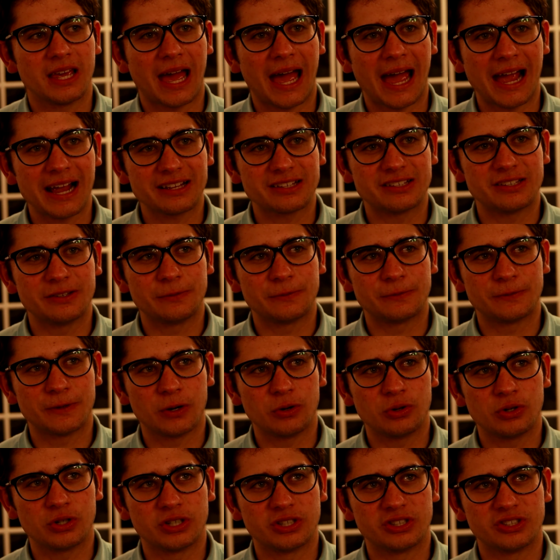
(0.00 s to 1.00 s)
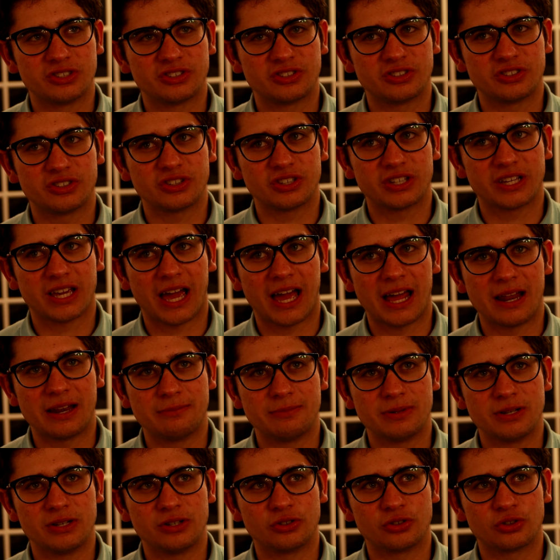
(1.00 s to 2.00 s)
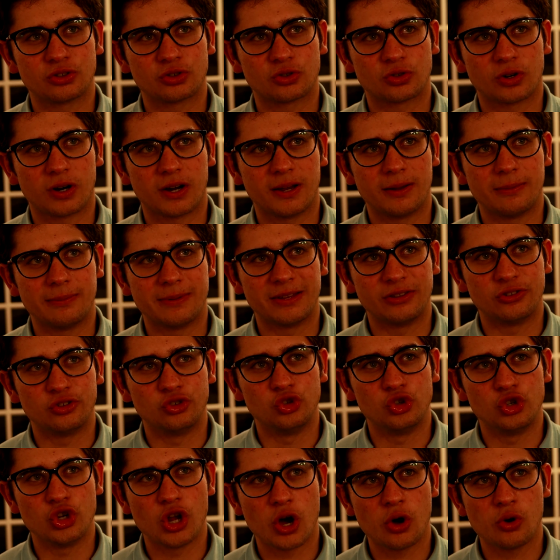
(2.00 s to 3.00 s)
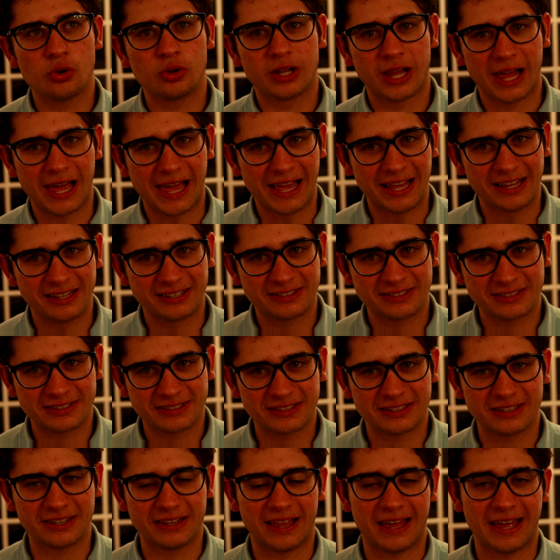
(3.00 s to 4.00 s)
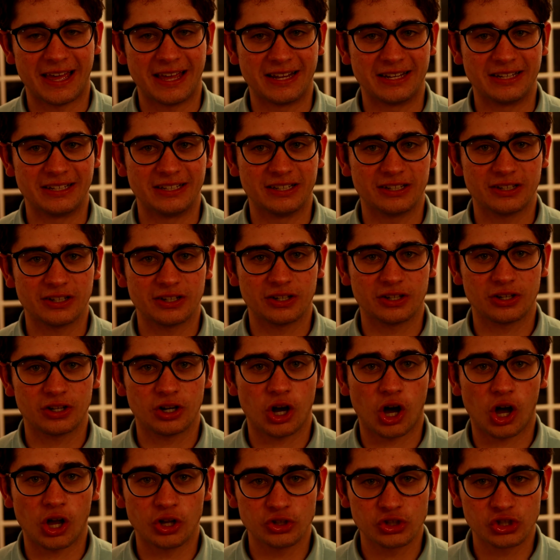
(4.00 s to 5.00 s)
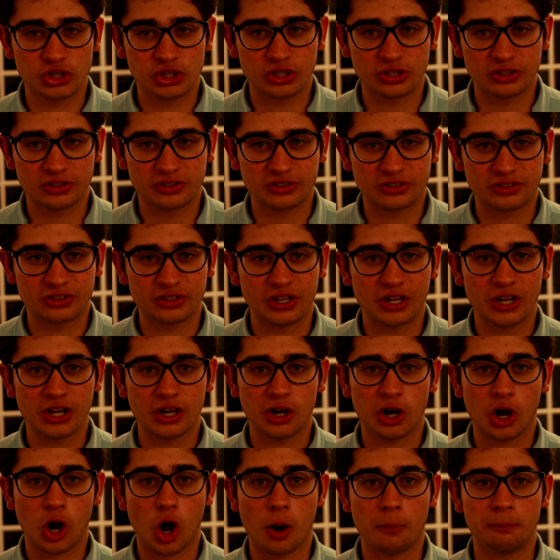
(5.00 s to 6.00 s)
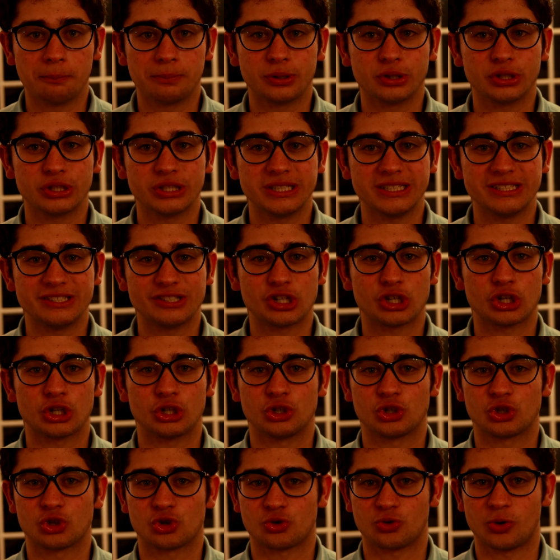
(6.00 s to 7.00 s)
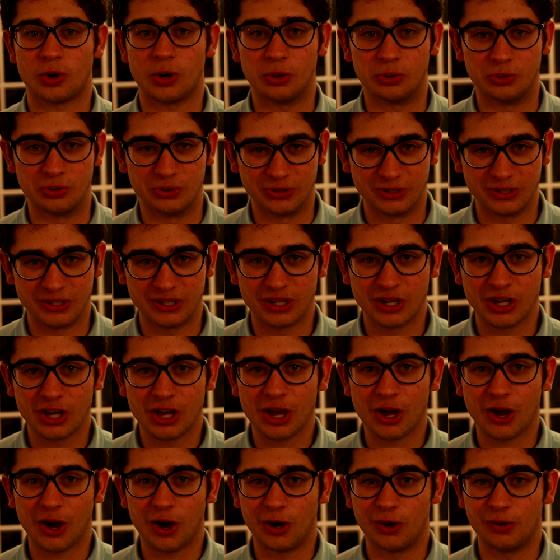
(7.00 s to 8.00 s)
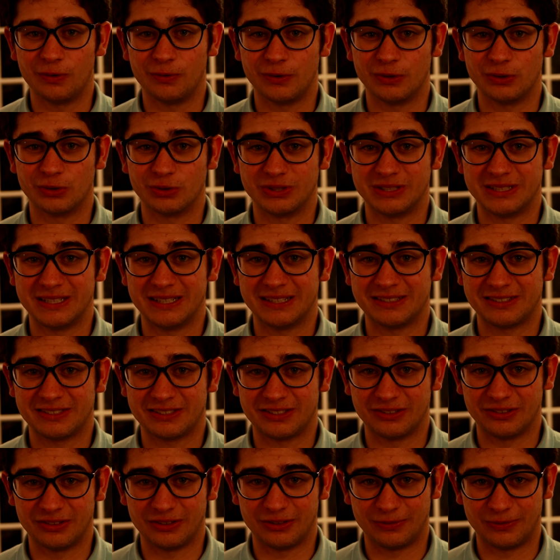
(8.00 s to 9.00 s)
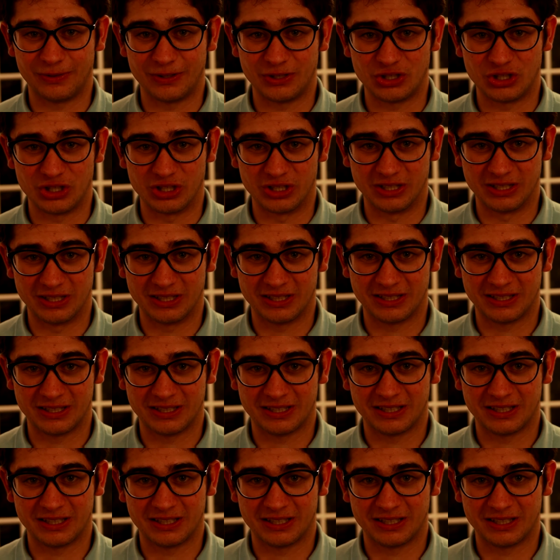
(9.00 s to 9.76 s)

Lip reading: Active focus can be described as no less than conscious, complete control over your distance vision